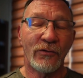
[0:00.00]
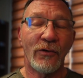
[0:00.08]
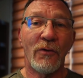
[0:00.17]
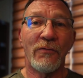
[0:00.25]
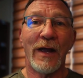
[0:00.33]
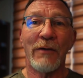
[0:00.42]

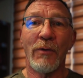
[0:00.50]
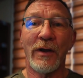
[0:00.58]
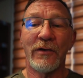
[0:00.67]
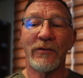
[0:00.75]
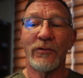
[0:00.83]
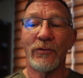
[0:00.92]
So if I
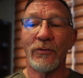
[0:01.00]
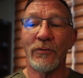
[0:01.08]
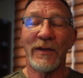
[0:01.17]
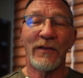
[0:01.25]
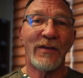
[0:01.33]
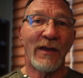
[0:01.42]
wanted
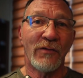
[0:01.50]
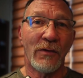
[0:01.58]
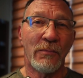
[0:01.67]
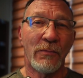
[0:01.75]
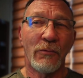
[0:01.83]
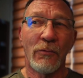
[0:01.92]
to, this has a,
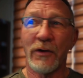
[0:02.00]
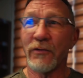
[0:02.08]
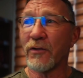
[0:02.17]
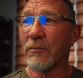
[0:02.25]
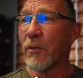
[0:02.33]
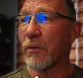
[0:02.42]
what
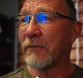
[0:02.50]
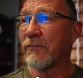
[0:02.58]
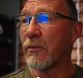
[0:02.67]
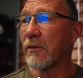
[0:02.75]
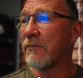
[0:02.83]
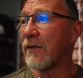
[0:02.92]
is it,
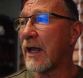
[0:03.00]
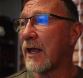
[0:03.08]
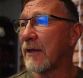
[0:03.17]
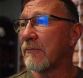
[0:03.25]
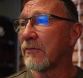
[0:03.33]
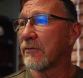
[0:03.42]

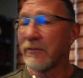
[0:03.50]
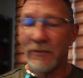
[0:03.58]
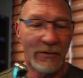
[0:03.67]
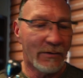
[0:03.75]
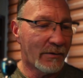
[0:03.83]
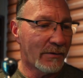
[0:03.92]
0.45?
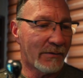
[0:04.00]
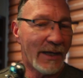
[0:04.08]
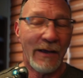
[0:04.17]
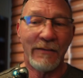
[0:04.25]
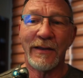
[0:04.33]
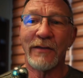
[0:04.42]

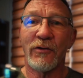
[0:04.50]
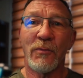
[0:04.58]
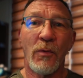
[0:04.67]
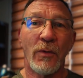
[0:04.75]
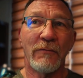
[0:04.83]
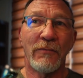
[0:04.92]
Yeah, I think it's a
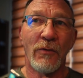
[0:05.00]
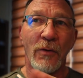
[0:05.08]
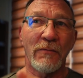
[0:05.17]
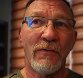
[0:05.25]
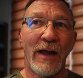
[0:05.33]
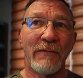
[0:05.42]

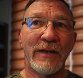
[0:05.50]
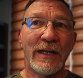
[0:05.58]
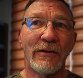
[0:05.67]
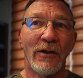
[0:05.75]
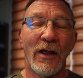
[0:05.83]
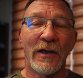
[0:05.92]
0.45
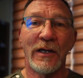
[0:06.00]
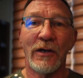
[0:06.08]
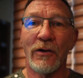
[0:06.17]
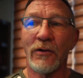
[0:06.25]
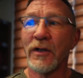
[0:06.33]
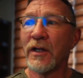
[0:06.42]
needle on
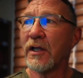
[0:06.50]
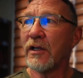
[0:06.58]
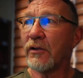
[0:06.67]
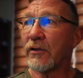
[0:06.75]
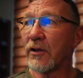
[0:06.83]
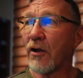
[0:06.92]
here.
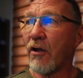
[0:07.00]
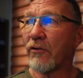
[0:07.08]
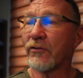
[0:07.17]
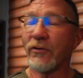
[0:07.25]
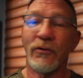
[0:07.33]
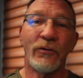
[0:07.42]
You can
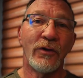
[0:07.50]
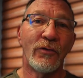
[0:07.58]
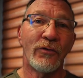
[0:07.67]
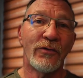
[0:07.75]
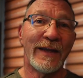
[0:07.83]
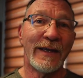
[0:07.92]
also
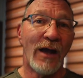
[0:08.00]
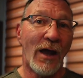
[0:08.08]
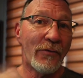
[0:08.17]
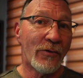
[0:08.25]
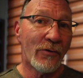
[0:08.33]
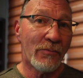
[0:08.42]
use the
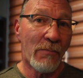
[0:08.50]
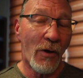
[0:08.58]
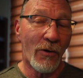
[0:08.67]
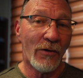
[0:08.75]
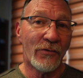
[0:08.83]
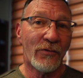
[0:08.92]
other
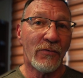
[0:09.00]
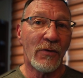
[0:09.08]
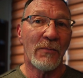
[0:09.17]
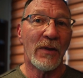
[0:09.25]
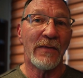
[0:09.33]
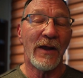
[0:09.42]
parts
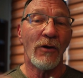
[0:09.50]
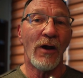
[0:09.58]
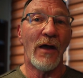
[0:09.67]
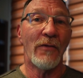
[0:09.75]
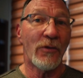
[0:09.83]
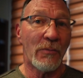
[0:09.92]
from
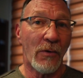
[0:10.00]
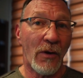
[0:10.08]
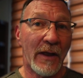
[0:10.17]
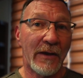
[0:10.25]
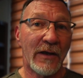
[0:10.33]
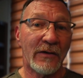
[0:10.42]
their other
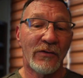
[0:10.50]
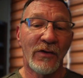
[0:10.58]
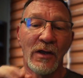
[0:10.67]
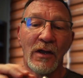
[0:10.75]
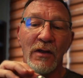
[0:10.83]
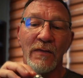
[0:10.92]
products
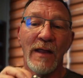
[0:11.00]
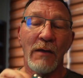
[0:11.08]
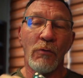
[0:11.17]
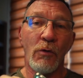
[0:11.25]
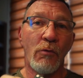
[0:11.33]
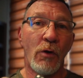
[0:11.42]

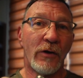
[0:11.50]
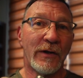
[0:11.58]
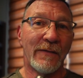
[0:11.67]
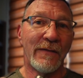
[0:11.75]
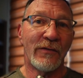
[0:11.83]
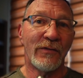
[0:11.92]
that will
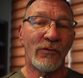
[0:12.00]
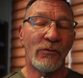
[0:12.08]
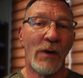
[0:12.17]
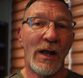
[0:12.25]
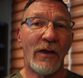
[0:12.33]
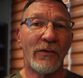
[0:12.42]
work in this as
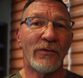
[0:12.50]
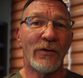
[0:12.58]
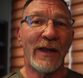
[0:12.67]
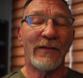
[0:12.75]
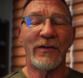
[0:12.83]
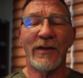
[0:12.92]
well.
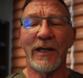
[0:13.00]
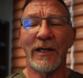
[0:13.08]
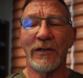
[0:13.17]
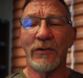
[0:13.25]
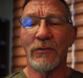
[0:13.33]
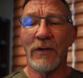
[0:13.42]
So let's
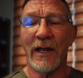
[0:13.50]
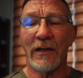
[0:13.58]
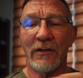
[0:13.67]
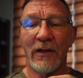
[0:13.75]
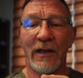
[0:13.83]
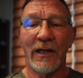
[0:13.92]
say you
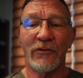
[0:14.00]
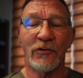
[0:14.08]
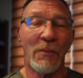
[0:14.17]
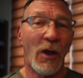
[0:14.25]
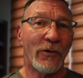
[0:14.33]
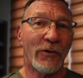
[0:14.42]
like a
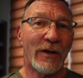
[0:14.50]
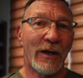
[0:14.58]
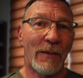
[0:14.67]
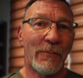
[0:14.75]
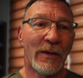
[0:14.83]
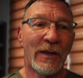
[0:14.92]
smaller
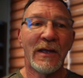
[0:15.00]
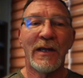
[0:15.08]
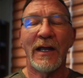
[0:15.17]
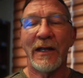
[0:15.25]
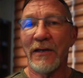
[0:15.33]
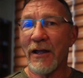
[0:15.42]
cup
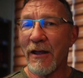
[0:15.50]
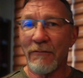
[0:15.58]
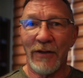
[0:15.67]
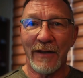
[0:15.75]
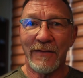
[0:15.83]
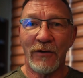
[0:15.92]
and you
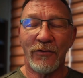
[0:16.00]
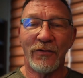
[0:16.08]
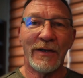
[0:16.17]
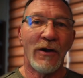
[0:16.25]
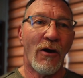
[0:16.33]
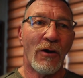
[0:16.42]
have like their
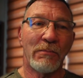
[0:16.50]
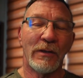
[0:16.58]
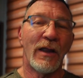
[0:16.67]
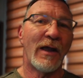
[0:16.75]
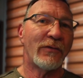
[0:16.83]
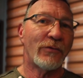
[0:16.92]
CR
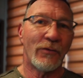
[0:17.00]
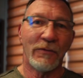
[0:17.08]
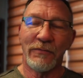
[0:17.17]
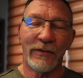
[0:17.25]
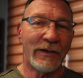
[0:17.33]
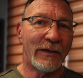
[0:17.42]
Plus or
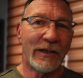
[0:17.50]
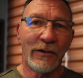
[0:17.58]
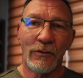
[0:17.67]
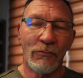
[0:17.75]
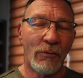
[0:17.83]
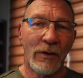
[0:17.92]
Infinity
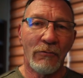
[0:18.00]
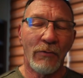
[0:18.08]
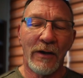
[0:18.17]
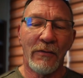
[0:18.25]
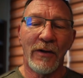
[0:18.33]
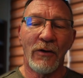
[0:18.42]
or
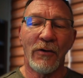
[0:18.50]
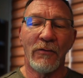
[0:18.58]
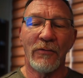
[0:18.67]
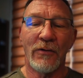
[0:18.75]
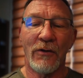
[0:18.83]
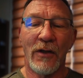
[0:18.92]
what are
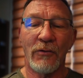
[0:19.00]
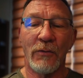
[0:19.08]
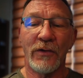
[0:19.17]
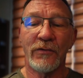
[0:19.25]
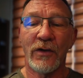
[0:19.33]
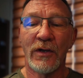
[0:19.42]
their other
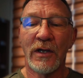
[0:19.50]
ones.